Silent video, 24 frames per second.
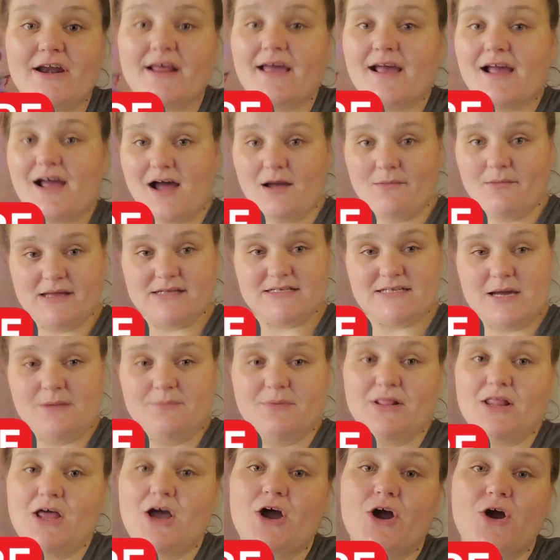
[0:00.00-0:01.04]
it, comment down
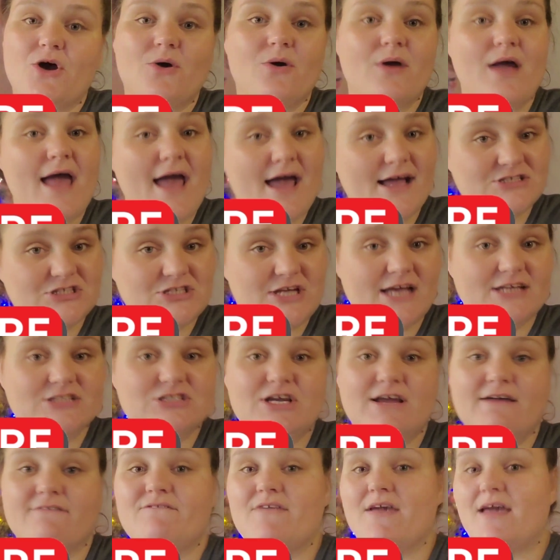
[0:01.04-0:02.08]
below, hashtag
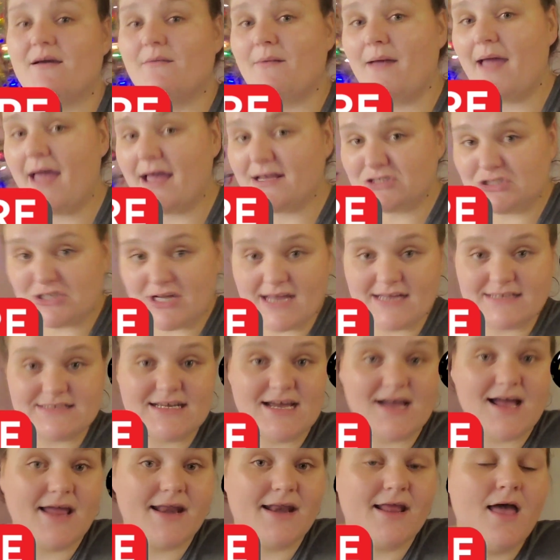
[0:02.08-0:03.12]
ChamFam, hashtag
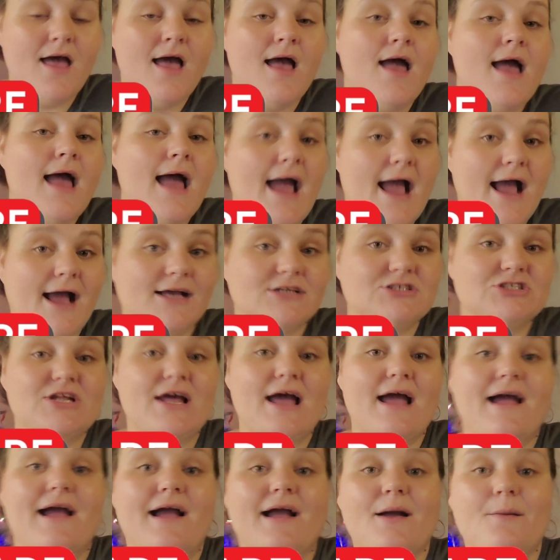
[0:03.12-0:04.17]
done,
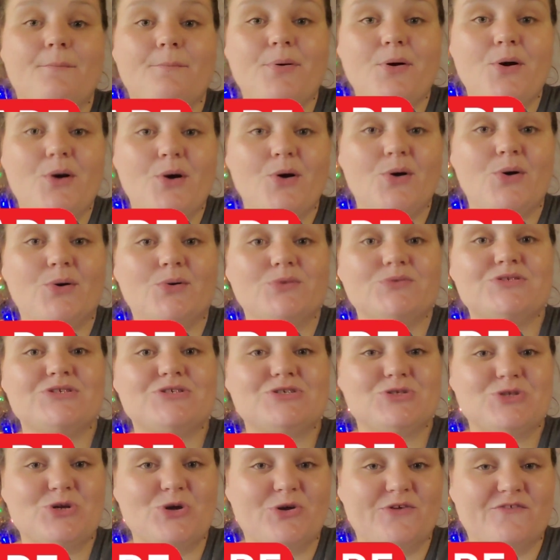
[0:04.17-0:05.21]
hashtag post
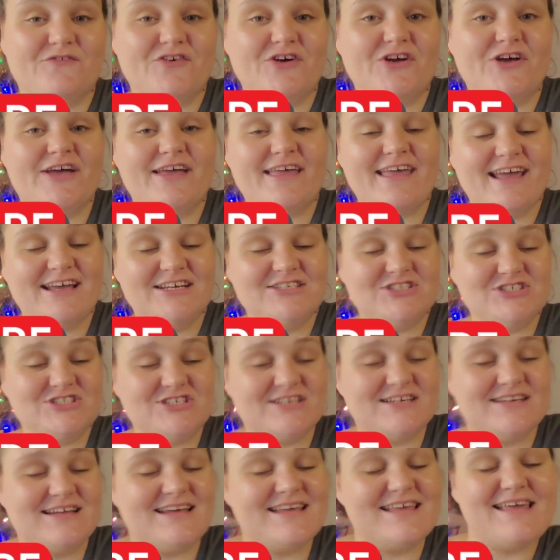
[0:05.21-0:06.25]

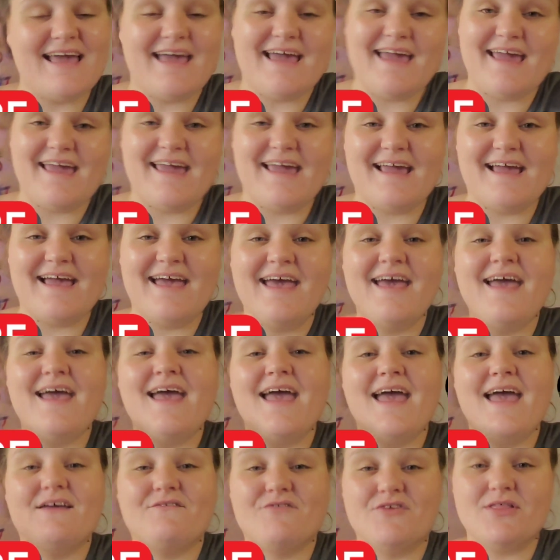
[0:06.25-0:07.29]
notification gang.
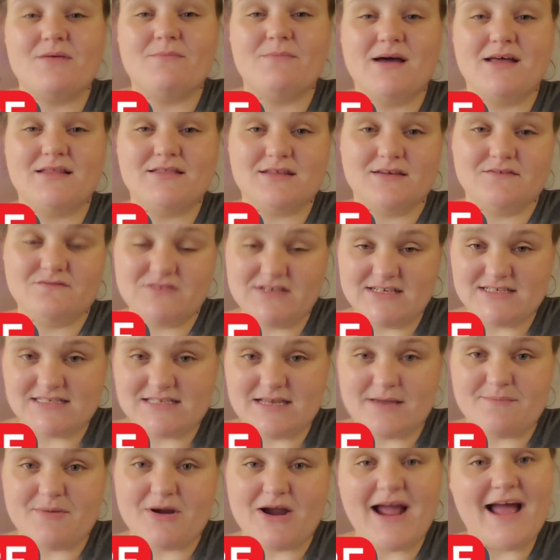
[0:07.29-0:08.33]
And for the month of
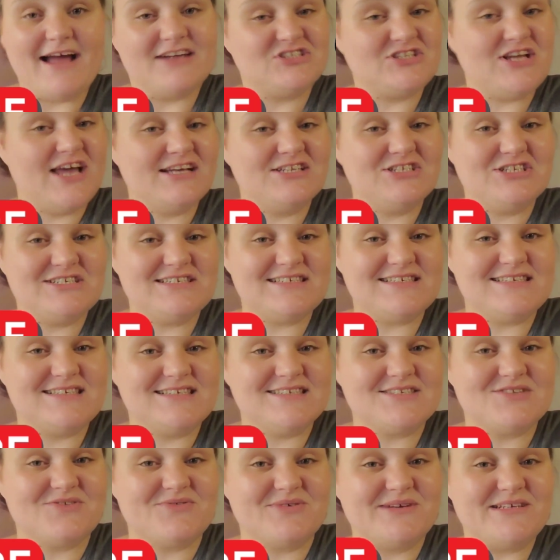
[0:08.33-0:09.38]
December, hashtag Jesus
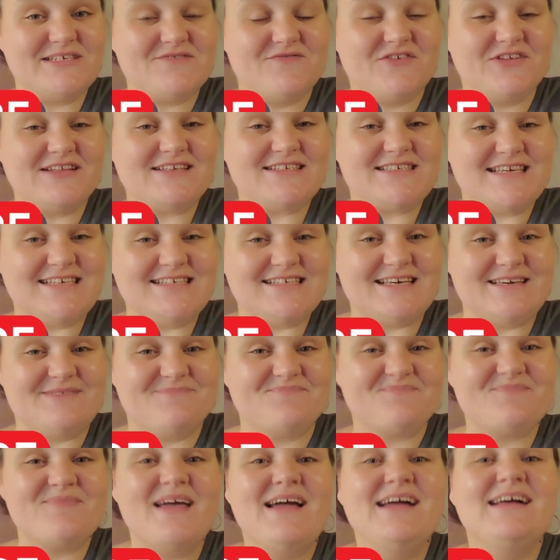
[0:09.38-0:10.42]
is the reason for the season.
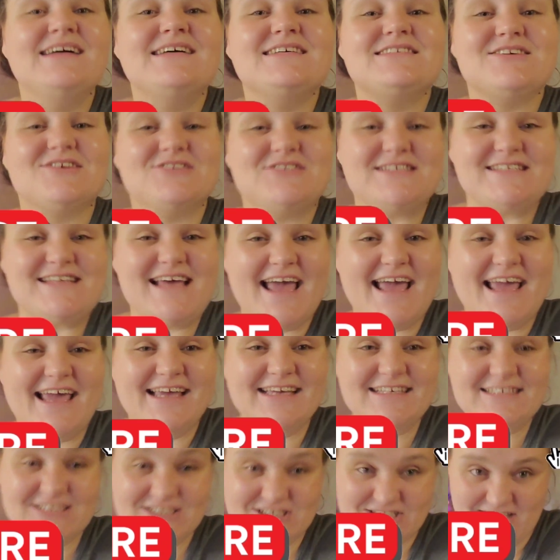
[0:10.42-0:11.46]
So
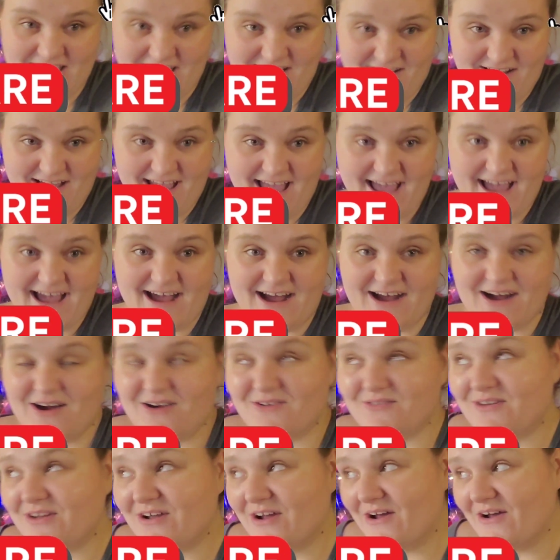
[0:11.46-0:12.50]
today's shout
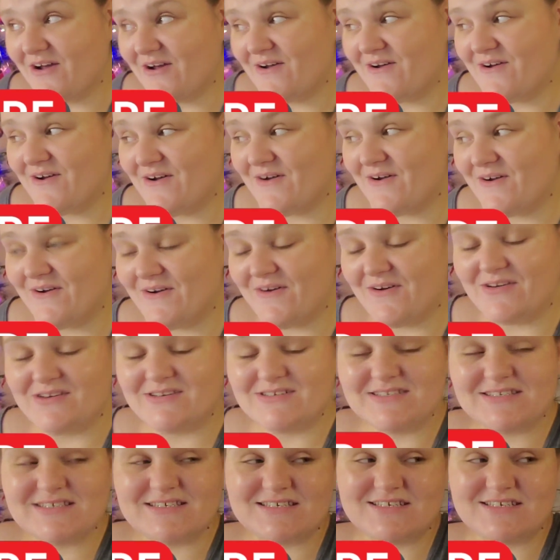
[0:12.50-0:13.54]
out goes